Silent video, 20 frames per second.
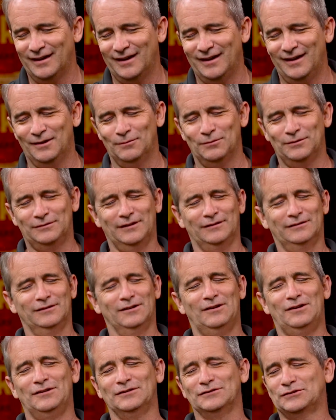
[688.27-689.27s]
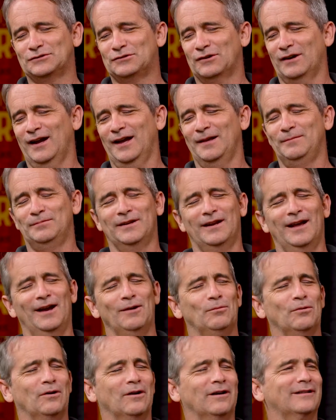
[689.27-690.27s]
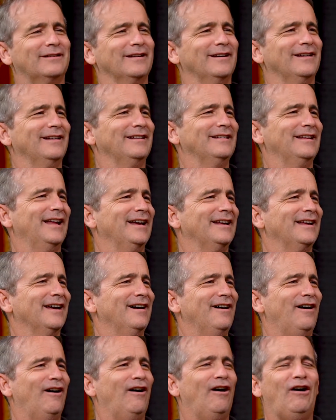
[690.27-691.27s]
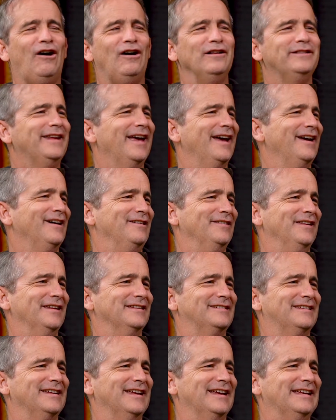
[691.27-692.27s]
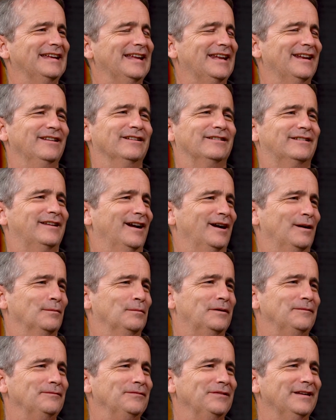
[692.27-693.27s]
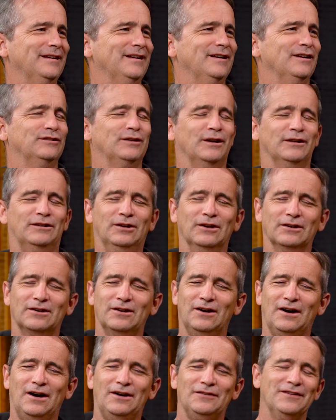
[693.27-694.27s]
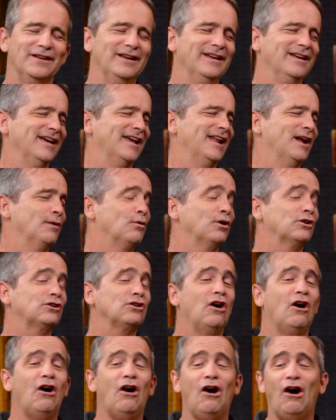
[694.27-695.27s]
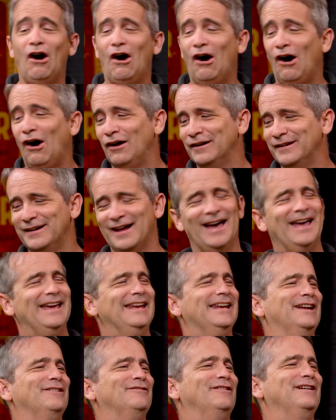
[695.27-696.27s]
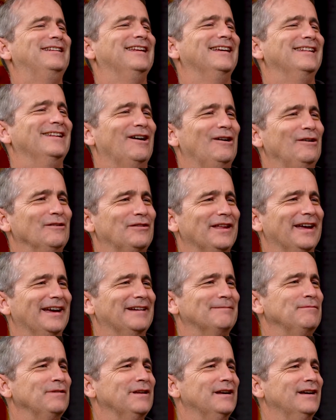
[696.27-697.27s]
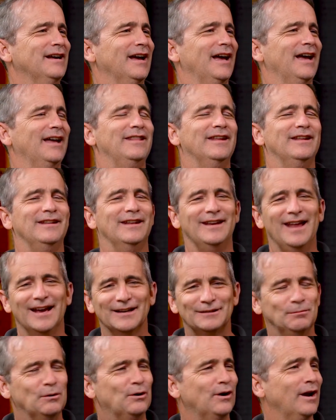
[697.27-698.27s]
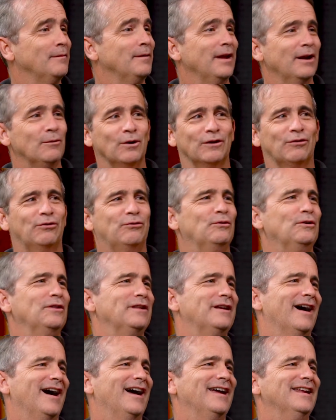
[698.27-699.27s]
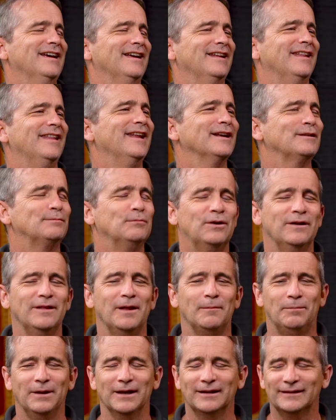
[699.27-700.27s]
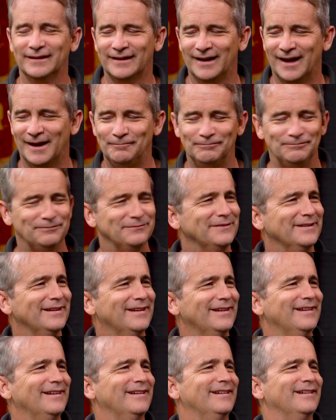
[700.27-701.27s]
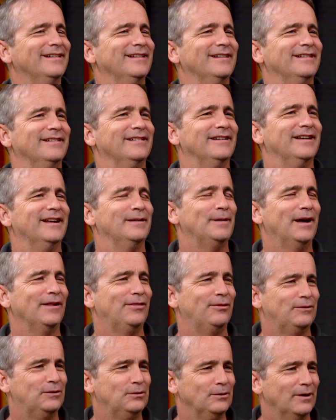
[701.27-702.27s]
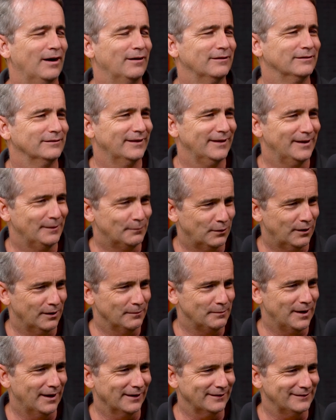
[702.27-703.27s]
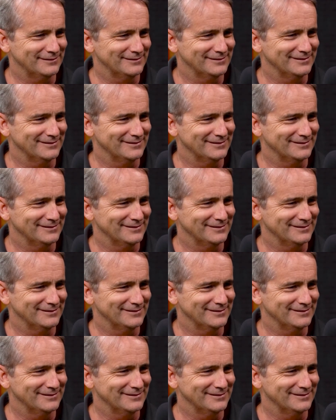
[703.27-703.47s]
it was these long stripes, and I worked like all day on this thing, and it looked terrible. So I took it off, and I worked all night and redid the whole thing. And then the next morning, I worked through the night. The next morning, they picked it up, and about 2 hours later, brought it back.